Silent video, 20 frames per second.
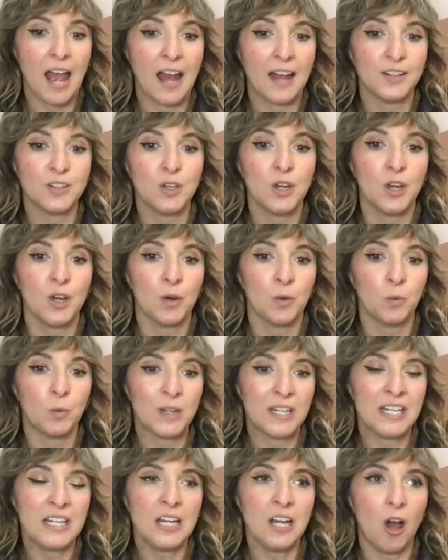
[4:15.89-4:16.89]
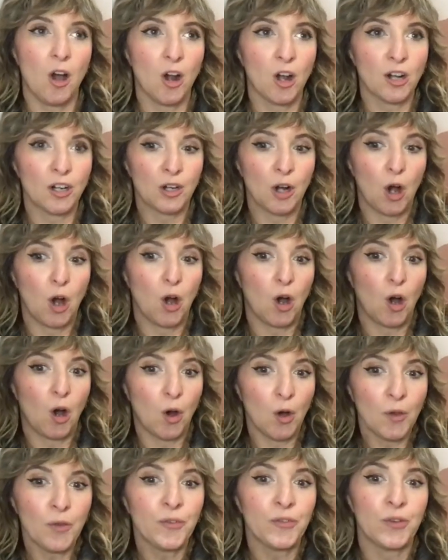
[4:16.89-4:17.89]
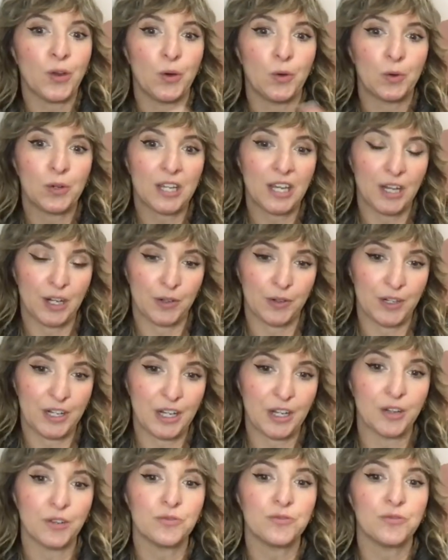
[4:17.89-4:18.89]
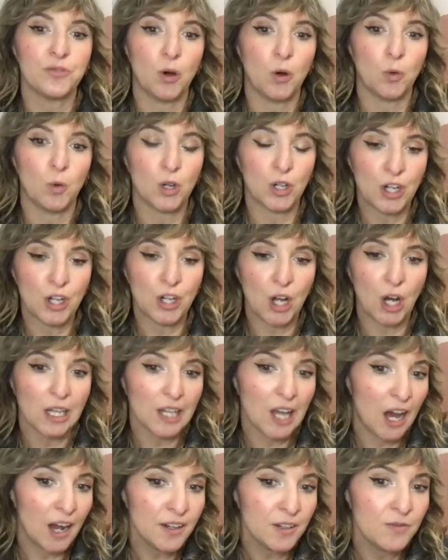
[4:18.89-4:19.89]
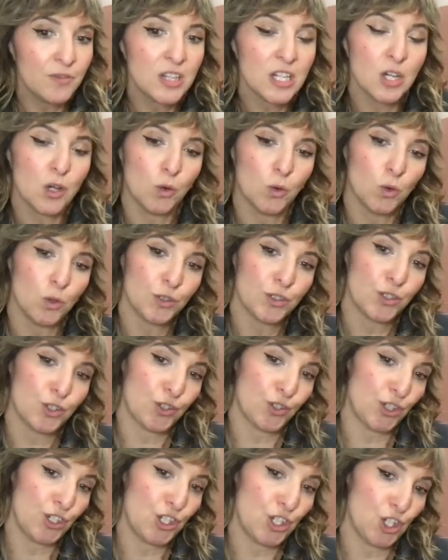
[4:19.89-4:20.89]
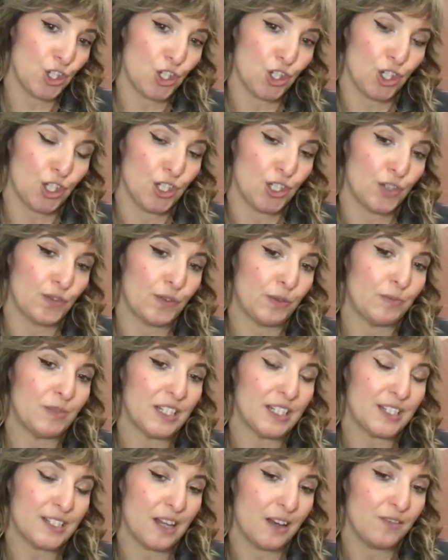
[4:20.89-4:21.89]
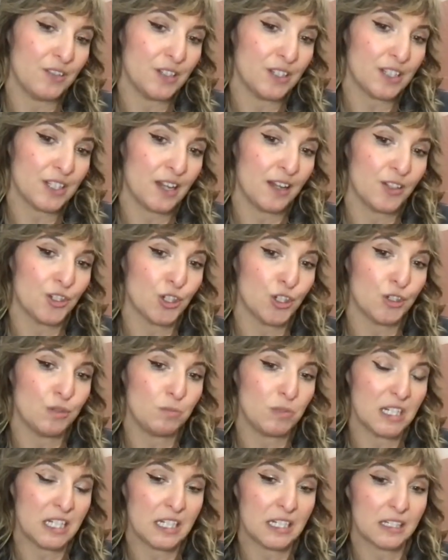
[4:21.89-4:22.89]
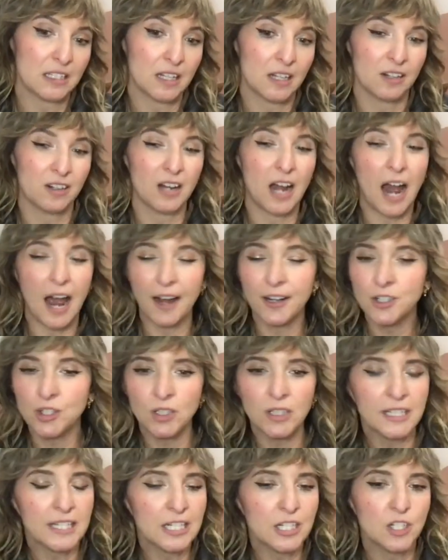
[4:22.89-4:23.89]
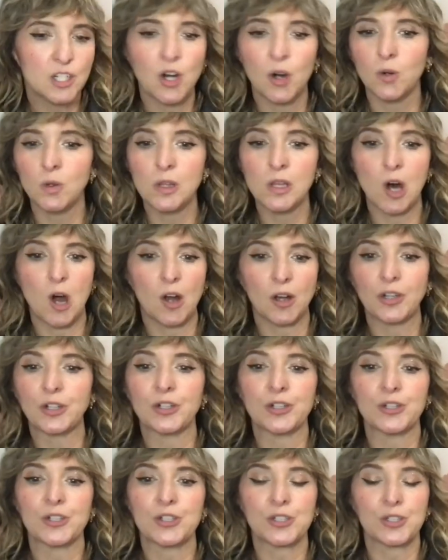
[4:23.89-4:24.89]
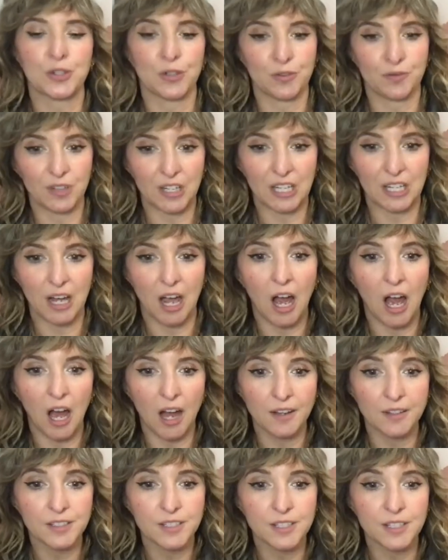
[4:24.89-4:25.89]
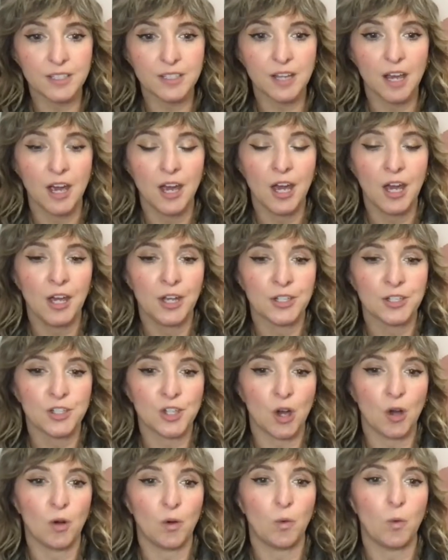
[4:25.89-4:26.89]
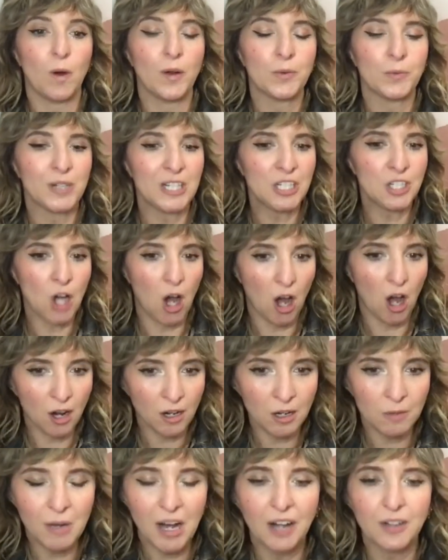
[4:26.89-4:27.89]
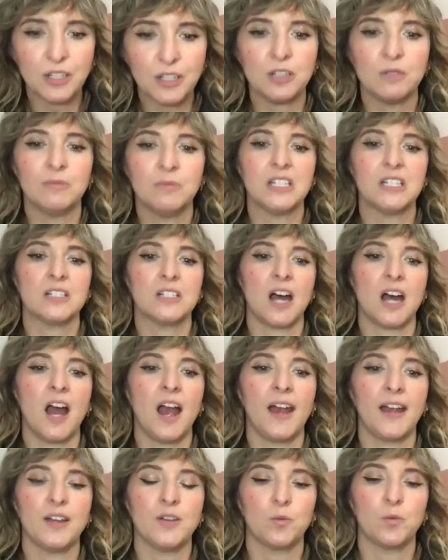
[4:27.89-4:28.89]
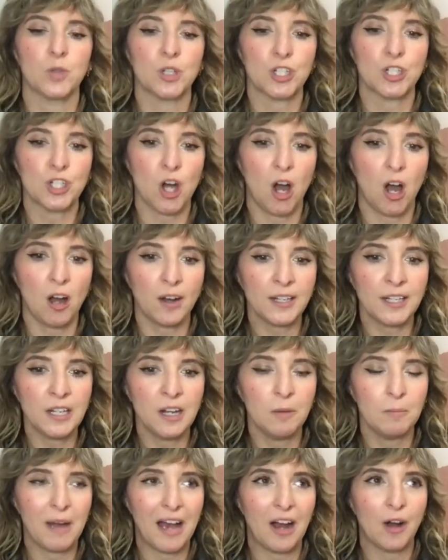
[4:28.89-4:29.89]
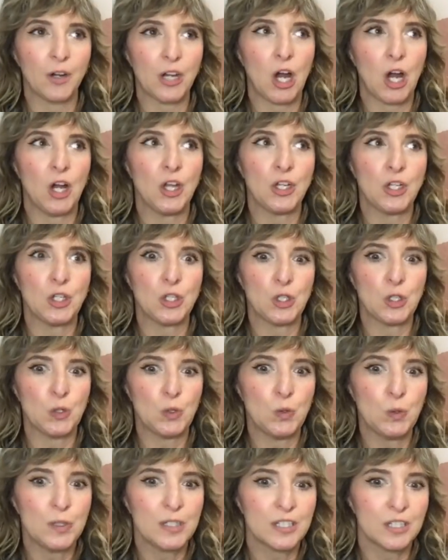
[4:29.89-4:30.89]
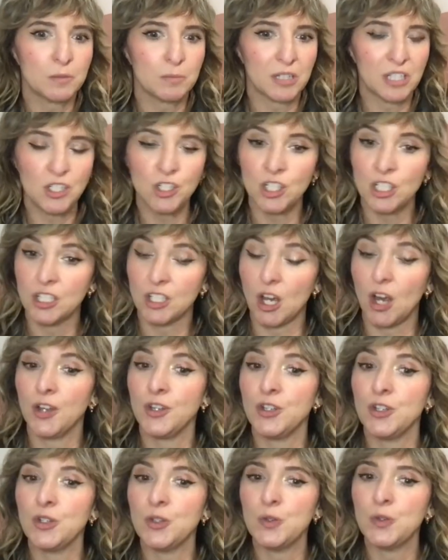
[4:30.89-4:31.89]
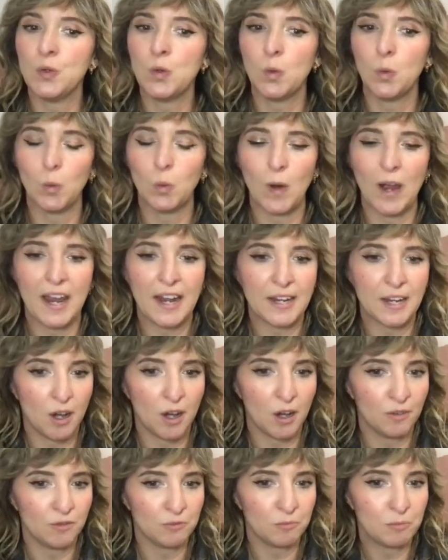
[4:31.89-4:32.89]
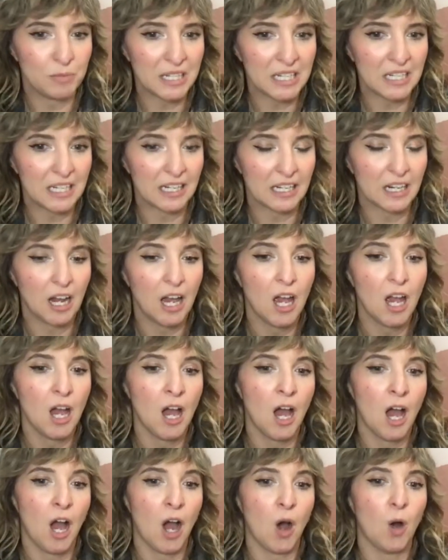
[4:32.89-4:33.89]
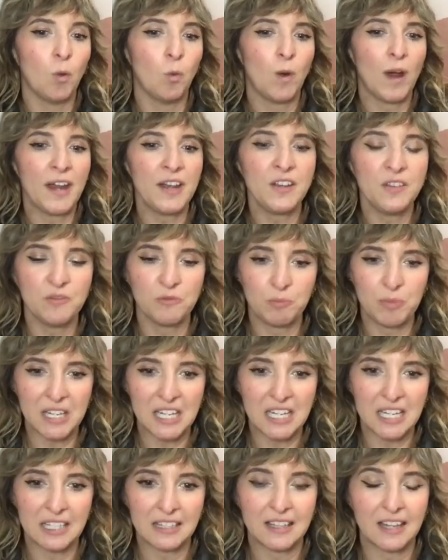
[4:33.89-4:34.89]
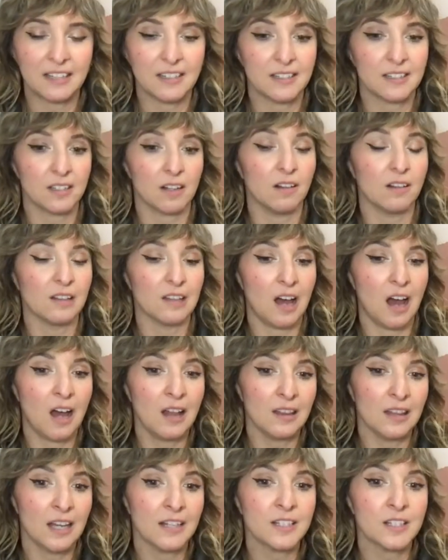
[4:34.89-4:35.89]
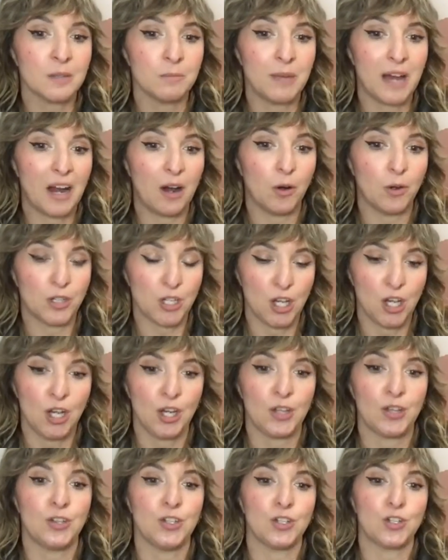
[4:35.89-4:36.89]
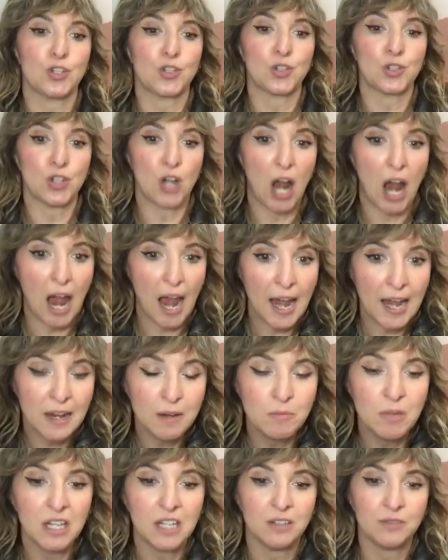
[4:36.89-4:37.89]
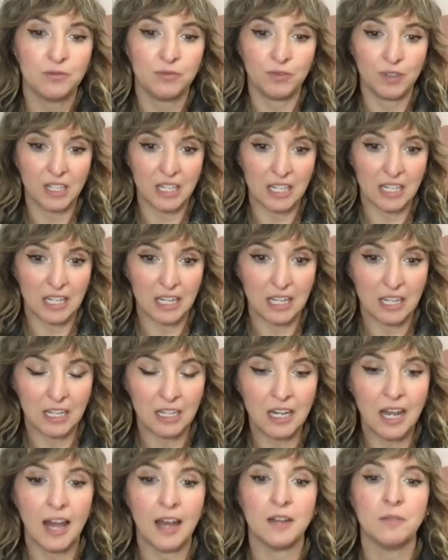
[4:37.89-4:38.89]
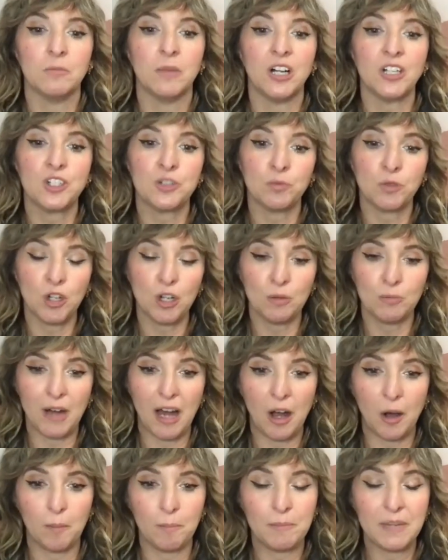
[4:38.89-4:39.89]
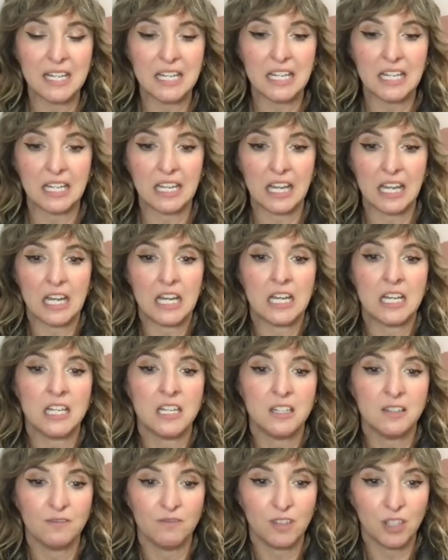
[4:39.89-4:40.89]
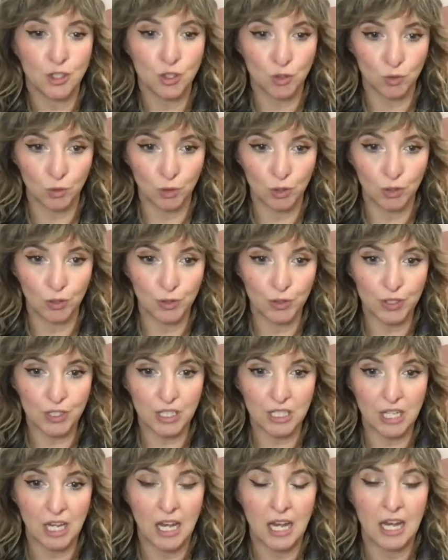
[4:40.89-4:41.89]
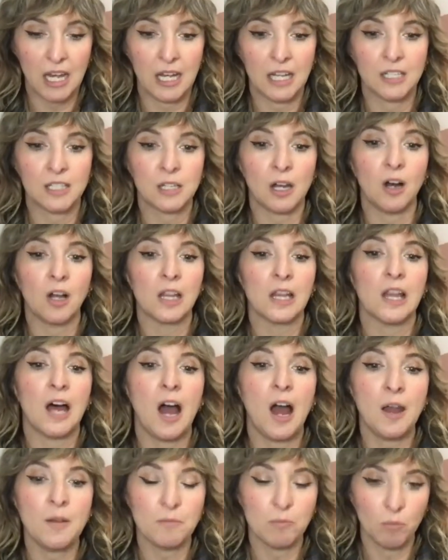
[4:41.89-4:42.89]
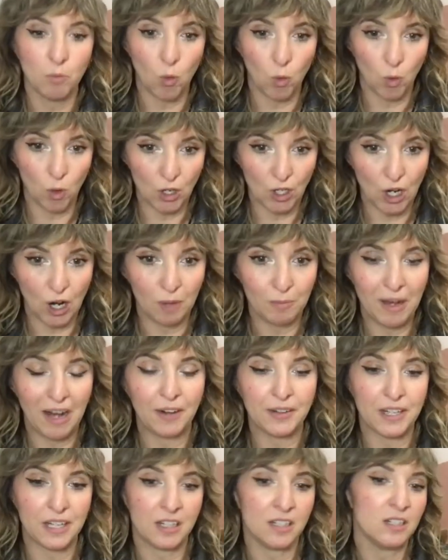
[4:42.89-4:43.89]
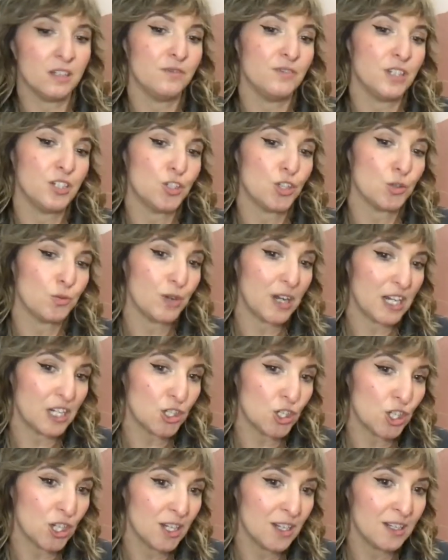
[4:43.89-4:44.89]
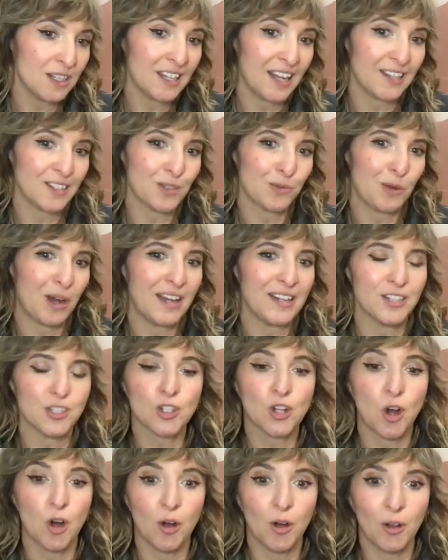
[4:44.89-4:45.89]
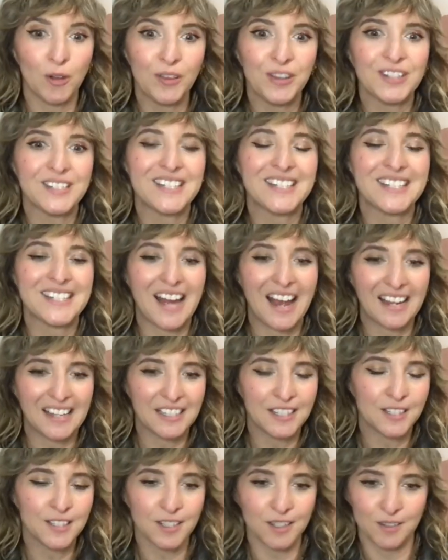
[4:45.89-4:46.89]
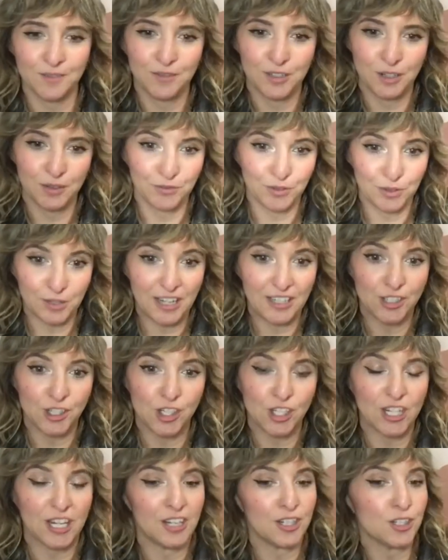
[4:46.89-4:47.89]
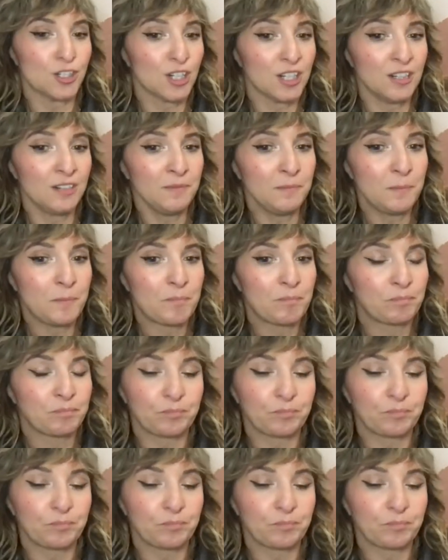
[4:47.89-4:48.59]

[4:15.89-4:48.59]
And we are also carrying forward a lot of the old traditions from the 7-centered beings that are actually no longer serving us. So when we talk about human design, we're talking about a new species, a new way of being that is a lot less about the tribe and fitting in and much more about being individuals. It's a lot more about individuation. That's why it's called the science of differentiation.